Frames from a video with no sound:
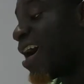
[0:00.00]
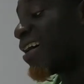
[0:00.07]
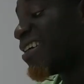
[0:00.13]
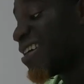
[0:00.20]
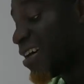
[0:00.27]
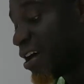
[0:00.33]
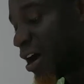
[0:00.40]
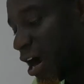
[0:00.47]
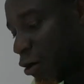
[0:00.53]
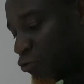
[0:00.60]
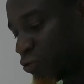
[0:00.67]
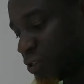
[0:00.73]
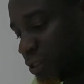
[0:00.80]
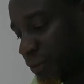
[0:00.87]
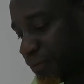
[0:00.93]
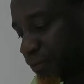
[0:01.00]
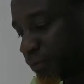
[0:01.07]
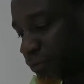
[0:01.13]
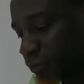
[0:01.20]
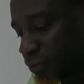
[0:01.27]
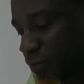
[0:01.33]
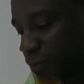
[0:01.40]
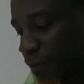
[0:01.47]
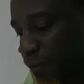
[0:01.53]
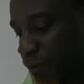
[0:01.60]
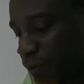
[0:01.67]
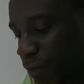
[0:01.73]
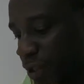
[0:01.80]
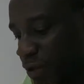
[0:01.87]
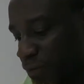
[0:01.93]
KENKEY House.
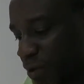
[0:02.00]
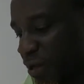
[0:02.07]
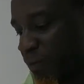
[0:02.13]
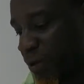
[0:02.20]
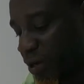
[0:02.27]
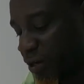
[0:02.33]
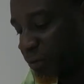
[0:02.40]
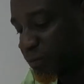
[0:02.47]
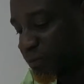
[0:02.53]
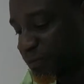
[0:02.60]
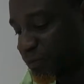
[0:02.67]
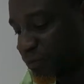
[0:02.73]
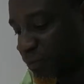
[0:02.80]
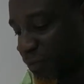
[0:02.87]
In Birmingham.